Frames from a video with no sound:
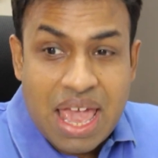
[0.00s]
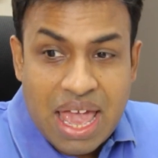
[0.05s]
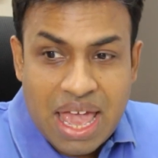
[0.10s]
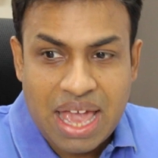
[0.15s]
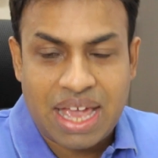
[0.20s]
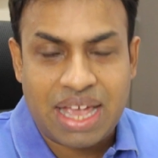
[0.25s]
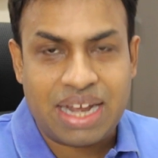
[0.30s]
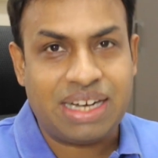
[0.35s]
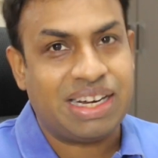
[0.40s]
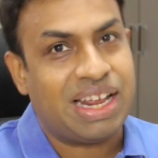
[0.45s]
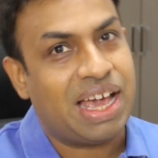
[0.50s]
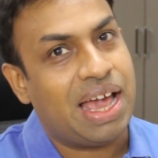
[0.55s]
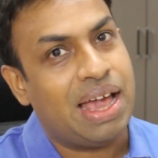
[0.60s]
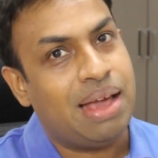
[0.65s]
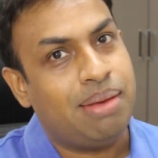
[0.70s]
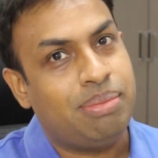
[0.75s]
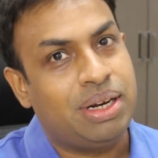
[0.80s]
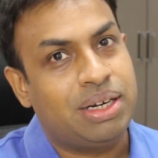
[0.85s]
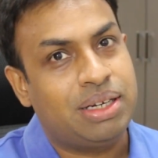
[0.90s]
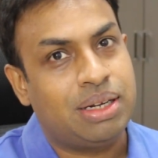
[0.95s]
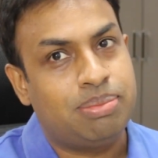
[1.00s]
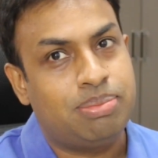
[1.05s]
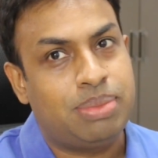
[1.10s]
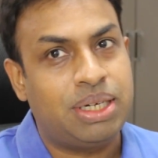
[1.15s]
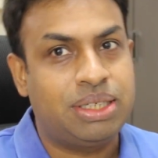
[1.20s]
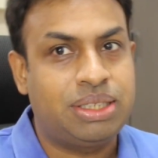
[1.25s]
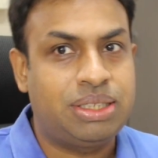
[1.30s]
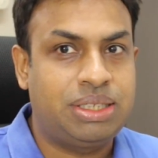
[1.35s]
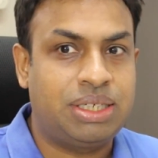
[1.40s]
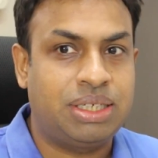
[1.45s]
And I'm a little
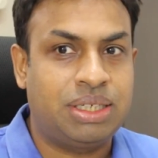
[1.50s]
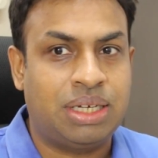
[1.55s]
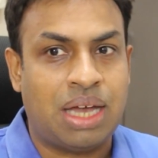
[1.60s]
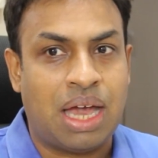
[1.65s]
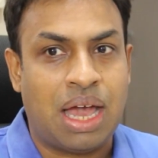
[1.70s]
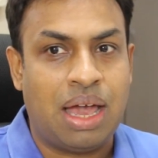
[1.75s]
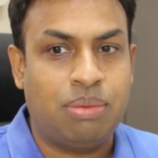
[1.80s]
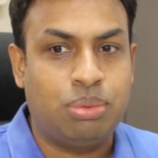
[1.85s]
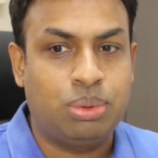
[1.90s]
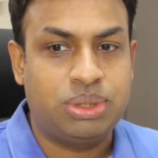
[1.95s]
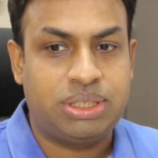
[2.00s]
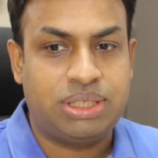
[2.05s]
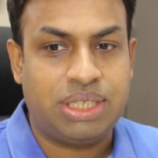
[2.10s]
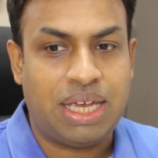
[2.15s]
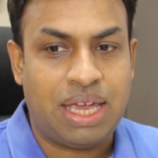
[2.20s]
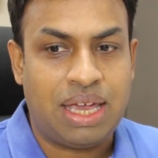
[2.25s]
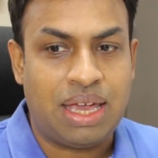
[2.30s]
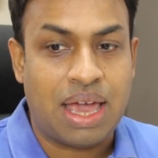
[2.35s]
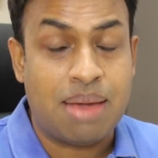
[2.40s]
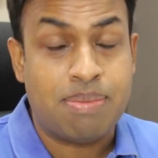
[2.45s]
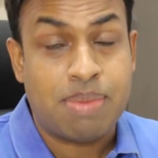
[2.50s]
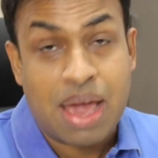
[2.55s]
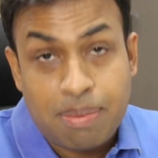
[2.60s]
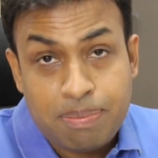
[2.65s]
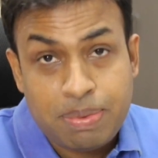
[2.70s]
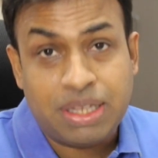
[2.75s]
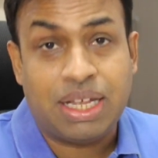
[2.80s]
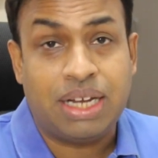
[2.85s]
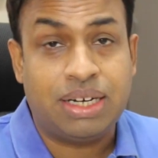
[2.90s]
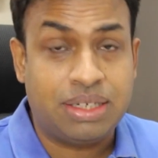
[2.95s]
bit, I'm
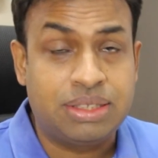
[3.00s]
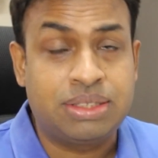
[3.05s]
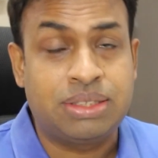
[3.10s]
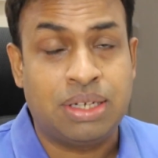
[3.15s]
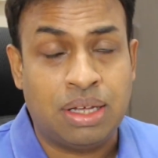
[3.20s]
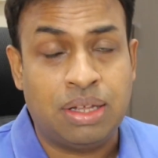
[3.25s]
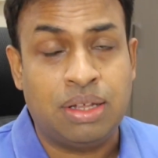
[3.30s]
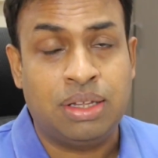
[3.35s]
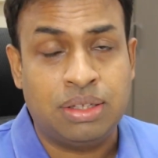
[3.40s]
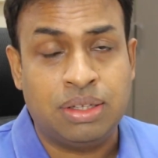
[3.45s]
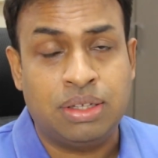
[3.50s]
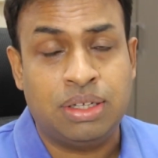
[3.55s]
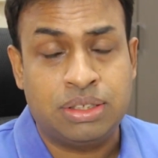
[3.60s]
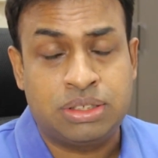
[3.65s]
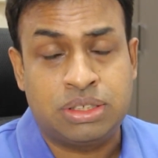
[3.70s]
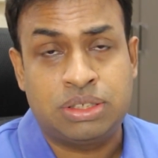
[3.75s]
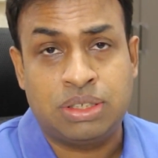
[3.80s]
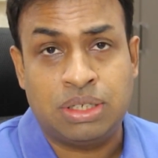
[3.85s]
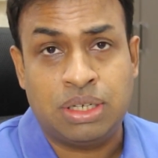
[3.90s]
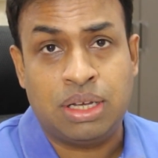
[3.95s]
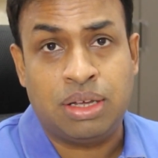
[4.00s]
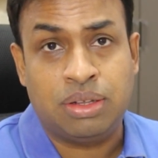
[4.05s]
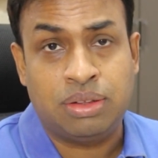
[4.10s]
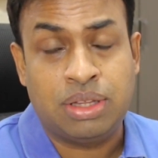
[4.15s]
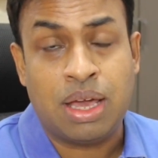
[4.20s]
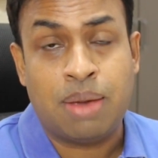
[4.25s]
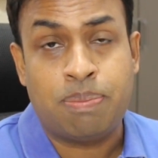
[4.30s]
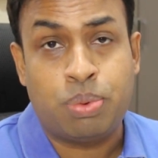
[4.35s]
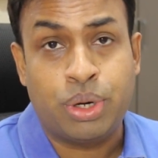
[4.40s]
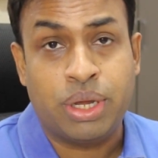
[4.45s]
happy that
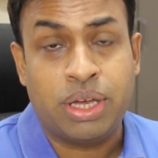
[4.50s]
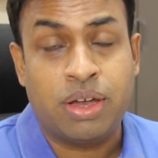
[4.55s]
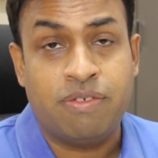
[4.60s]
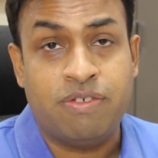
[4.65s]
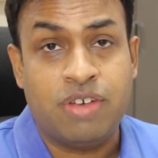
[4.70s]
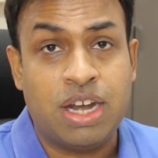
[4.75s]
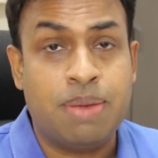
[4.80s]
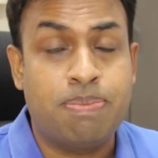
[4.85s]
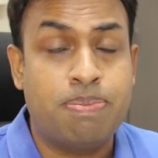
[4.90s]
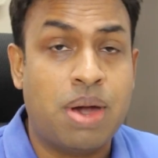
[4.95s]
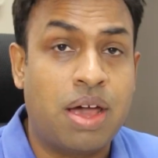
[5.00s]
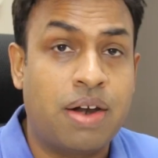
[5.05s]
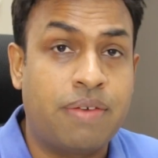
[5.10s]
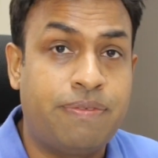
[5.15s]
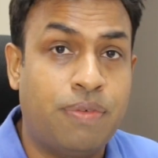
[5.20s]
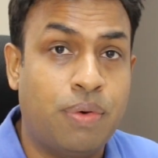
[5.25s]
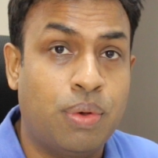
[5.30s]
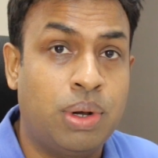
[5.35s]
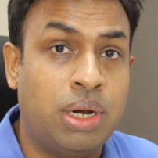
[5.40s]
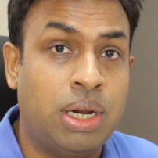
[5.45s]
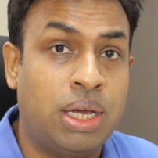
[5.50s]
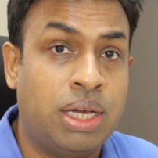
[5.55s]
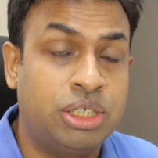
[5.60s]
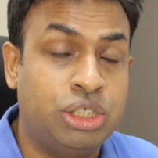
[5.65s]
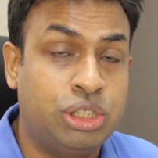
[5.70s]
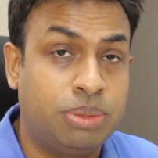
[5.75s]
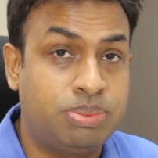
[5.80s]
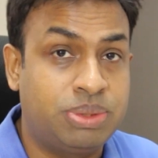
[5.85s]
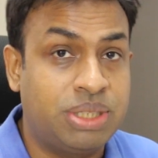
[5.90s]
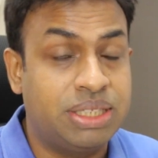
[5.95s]
they are putting a very powerful
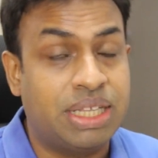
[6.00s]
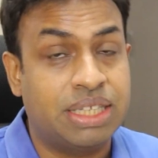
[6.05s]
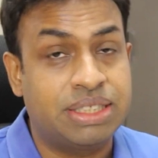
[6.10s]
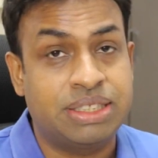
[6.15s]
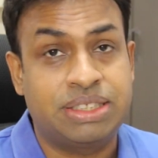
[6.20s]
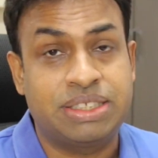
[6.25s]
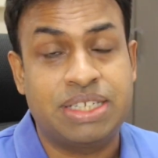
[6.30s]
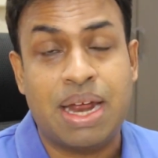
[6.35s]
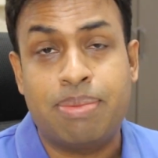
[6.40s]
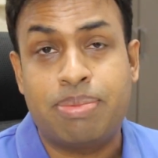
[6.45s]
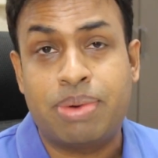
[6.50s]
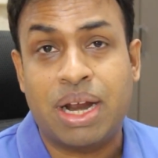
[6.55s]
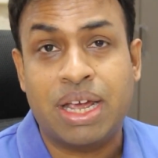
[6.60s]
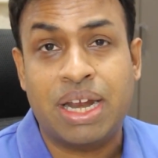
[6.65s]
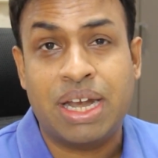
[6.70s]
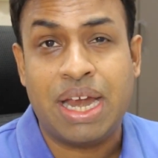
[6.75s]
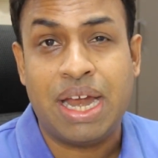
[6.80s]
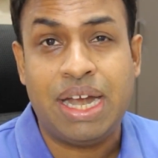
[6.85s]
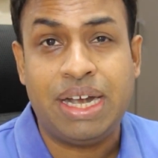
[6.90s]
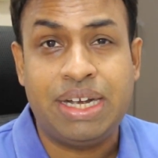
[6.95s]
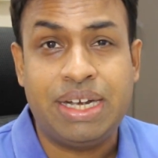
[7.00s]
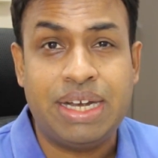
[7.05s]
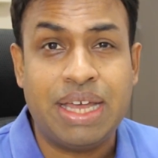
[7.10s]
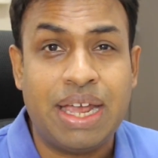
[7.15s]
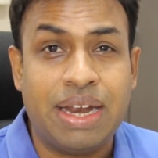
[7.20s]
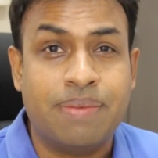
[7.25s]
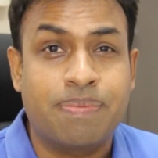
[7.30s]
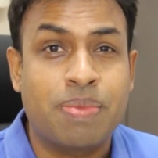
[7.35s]
chipset, that's a Snapdragon 810.